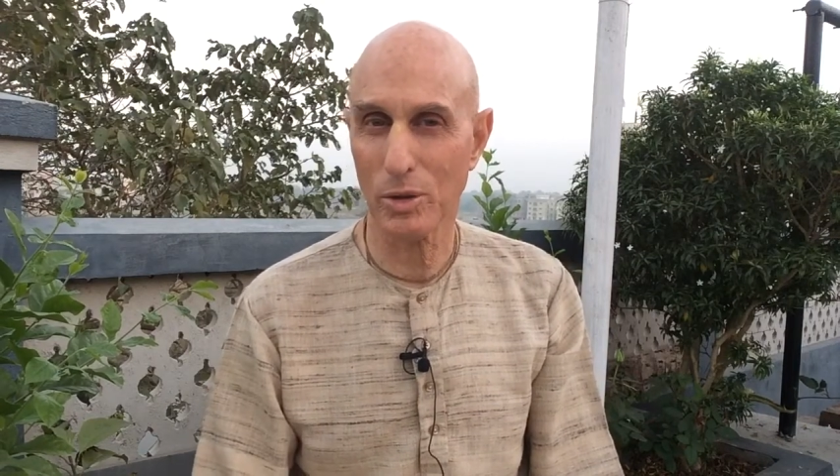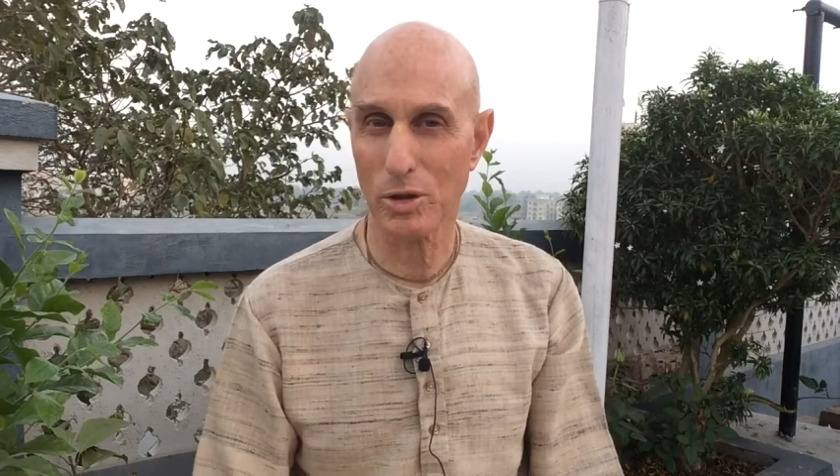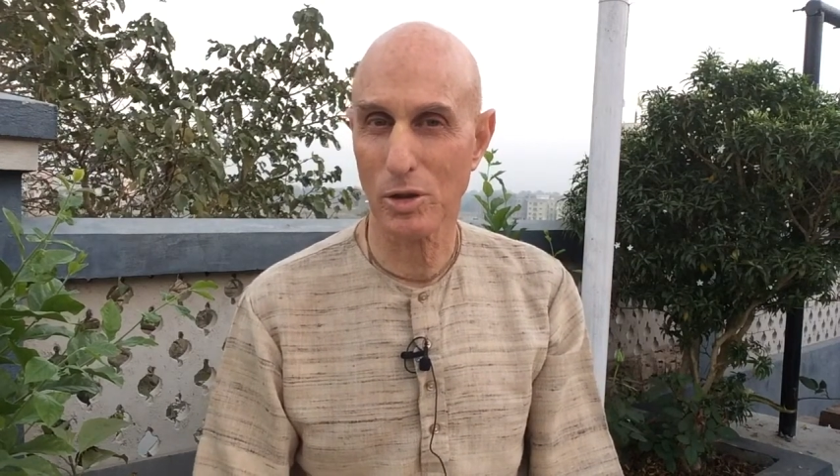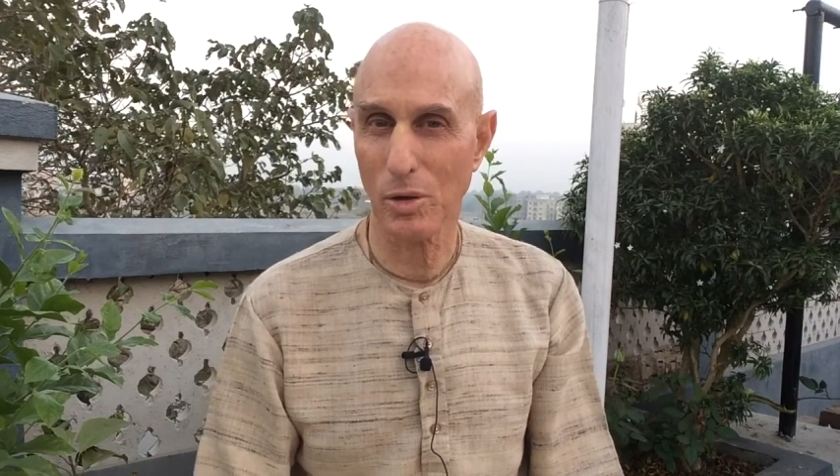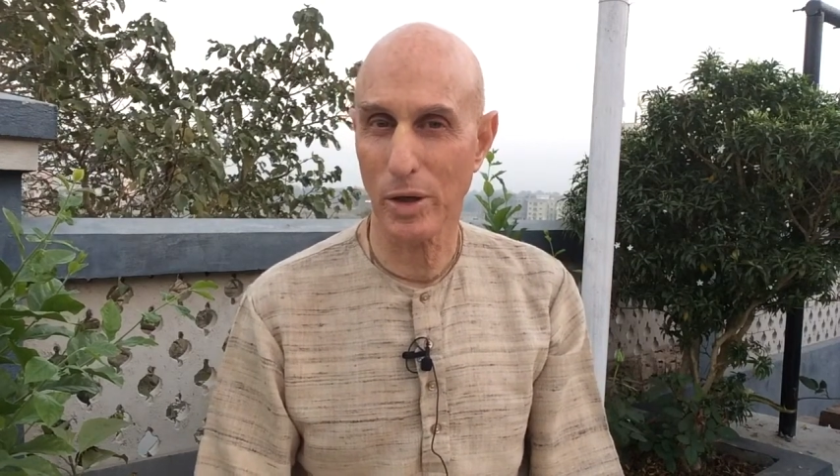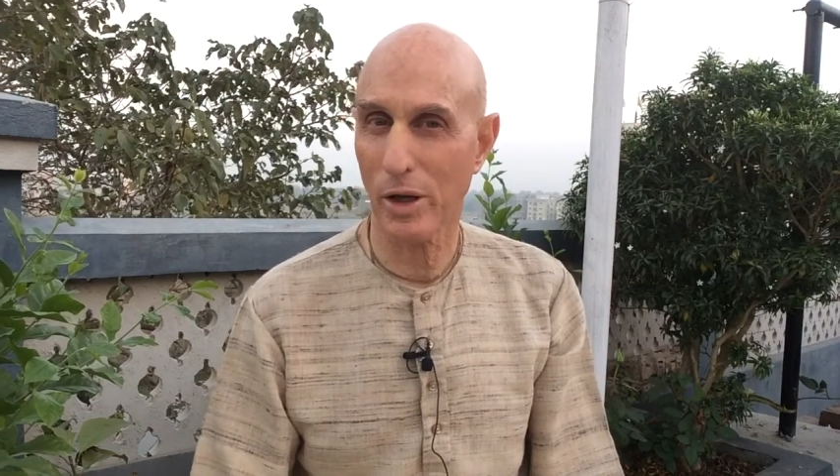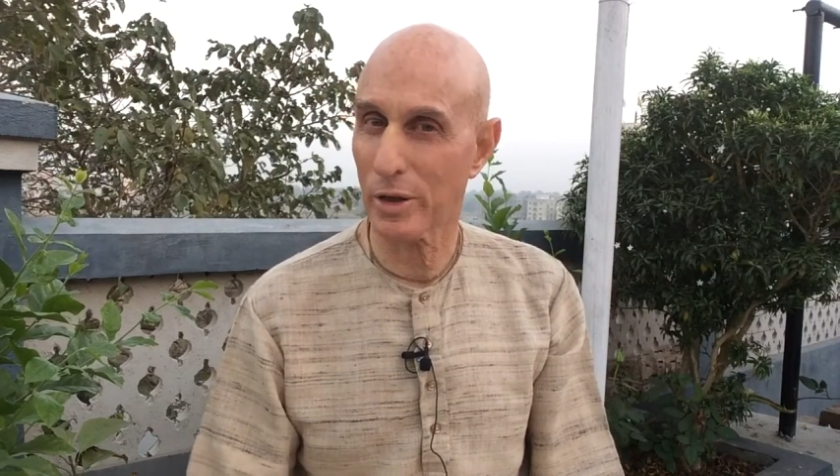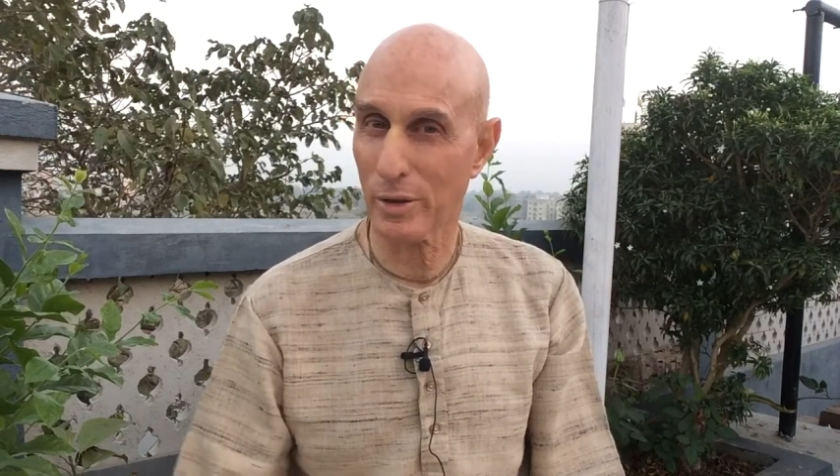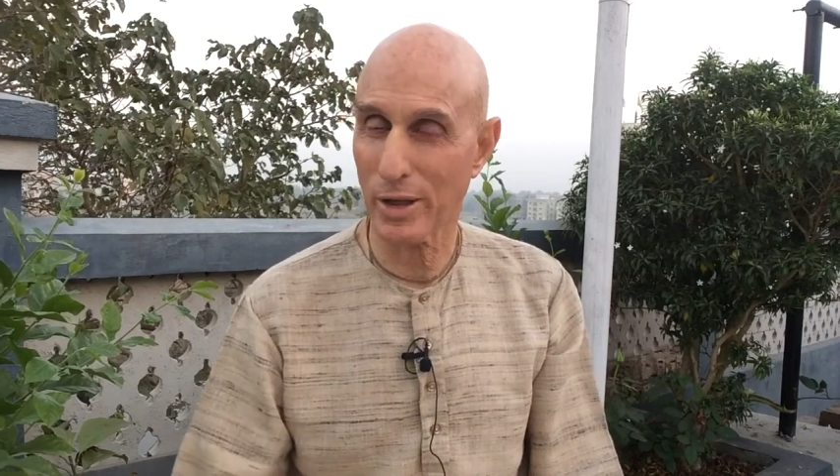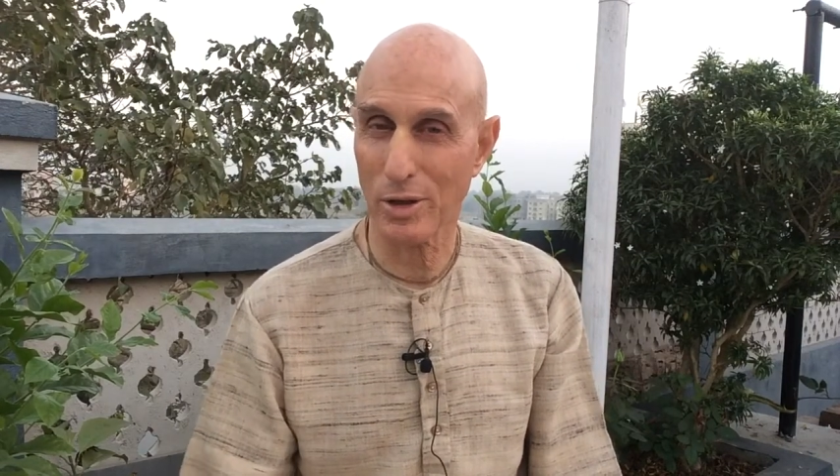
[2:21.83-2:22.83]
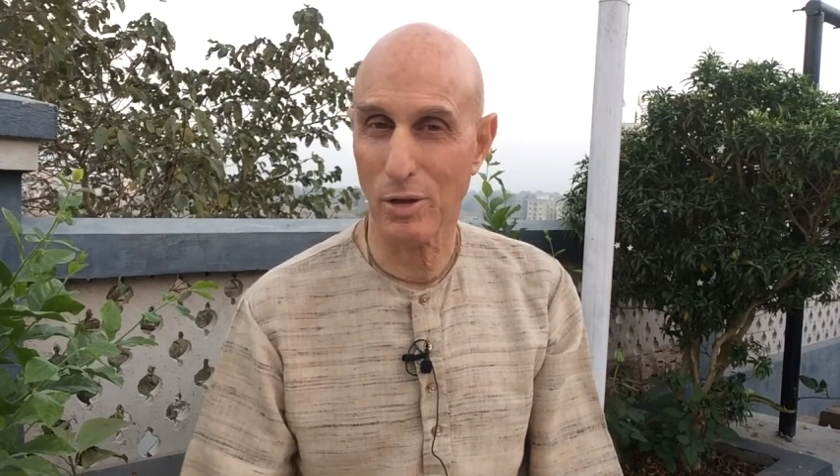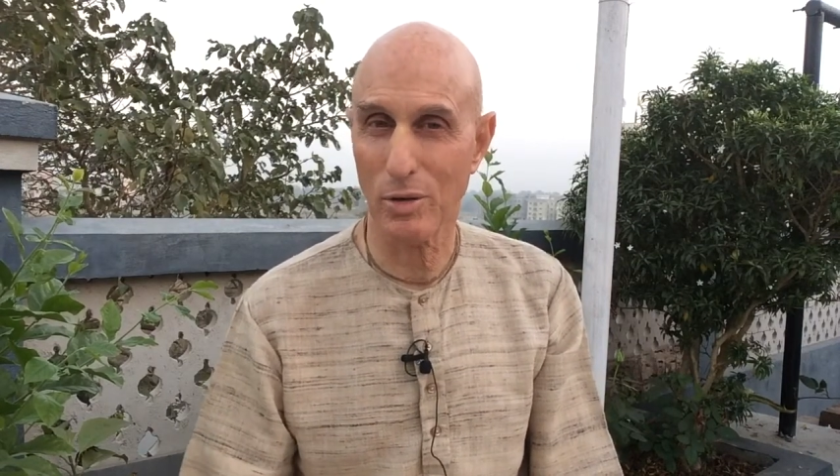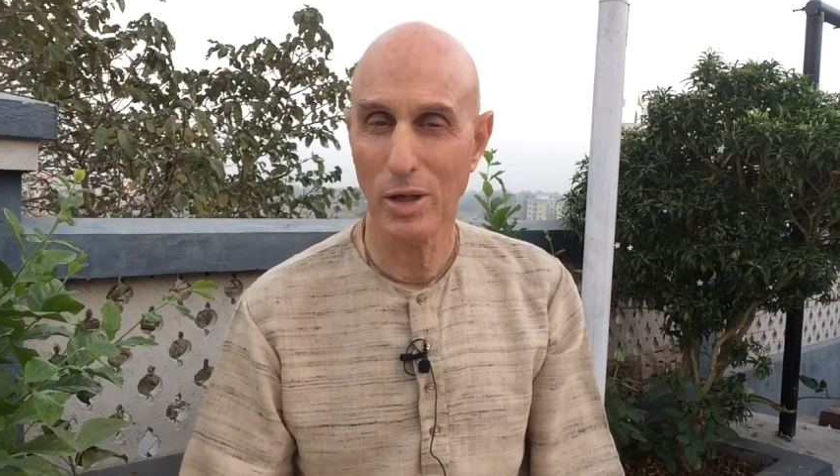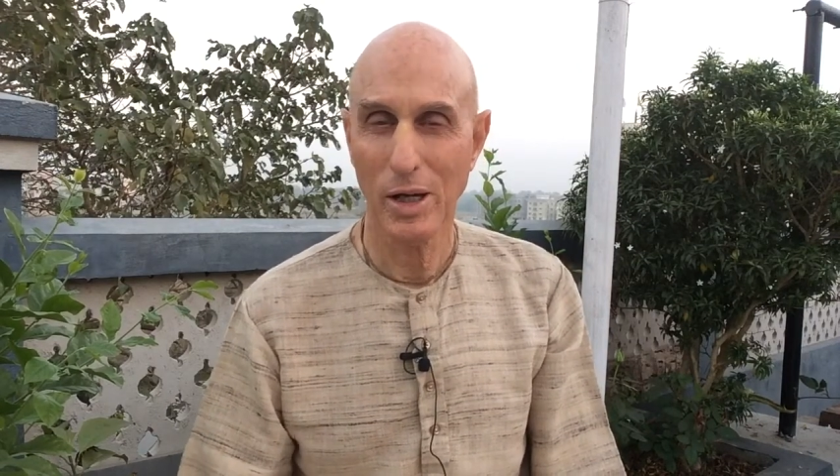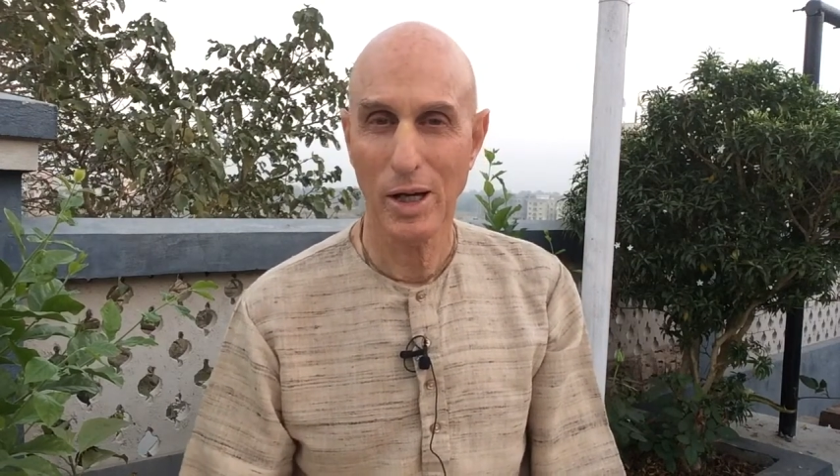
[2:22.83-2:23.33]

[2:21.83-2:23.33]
what's going on, or I don't,